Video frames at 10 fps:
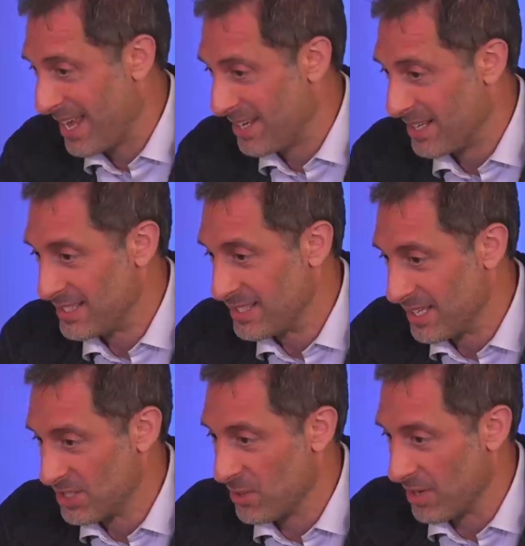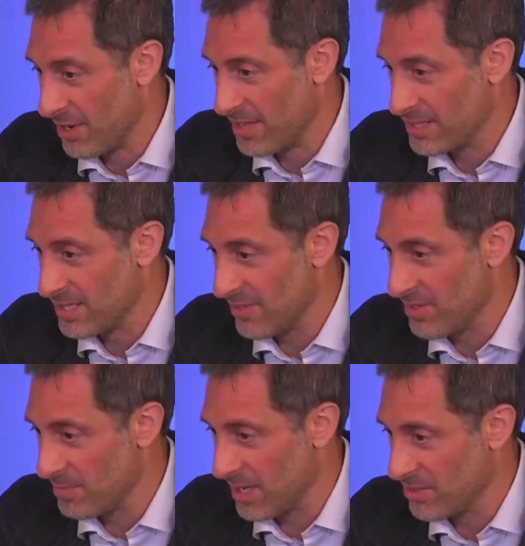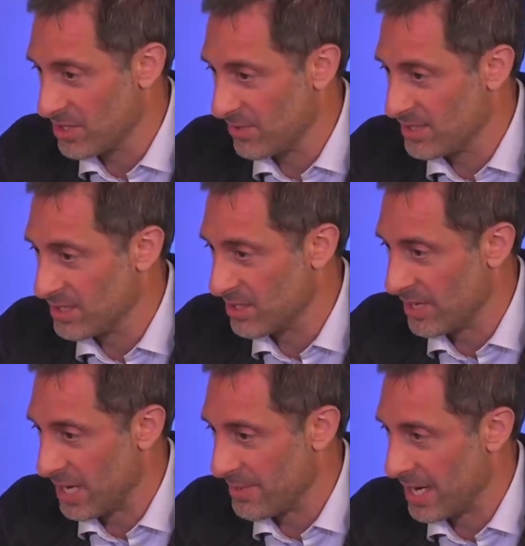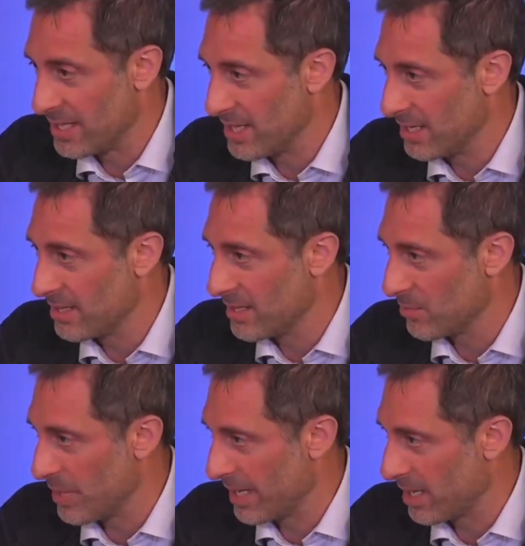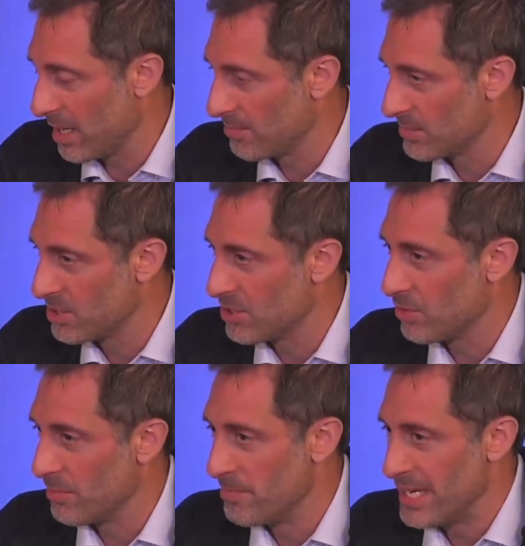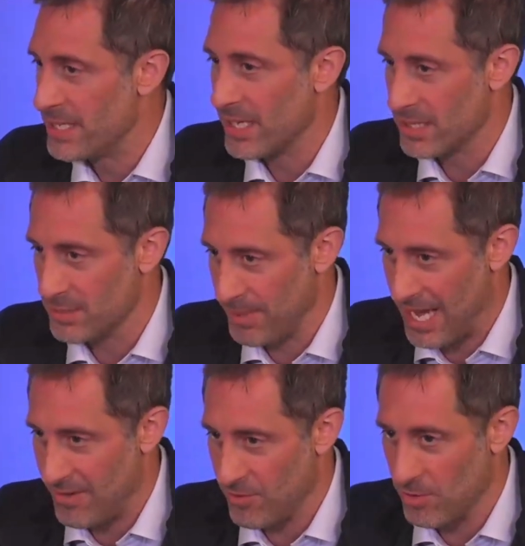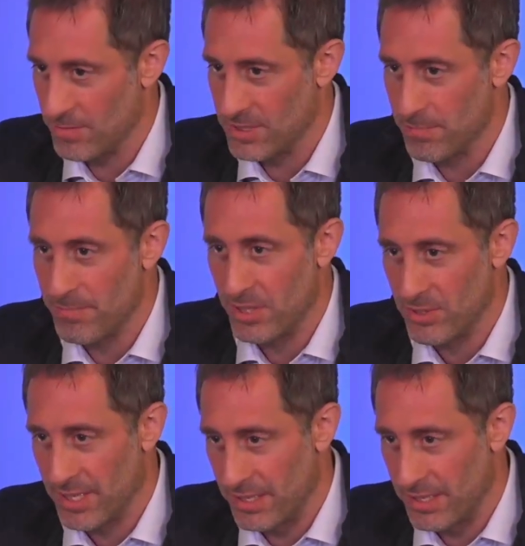listening to a lot of the stuff that Microsoft is doing, I mean, I think that when it comes to meetings platforms and building